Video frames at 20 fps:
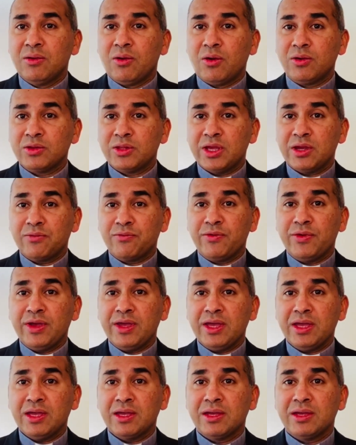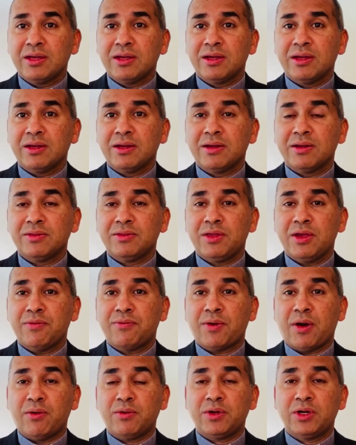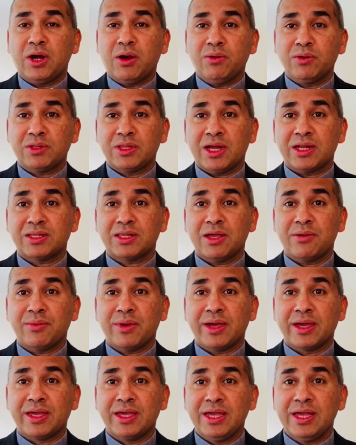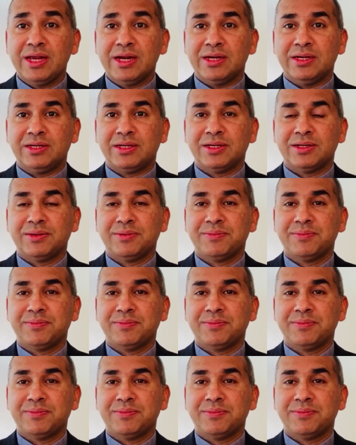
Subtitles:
On their way, they found out that they were healed.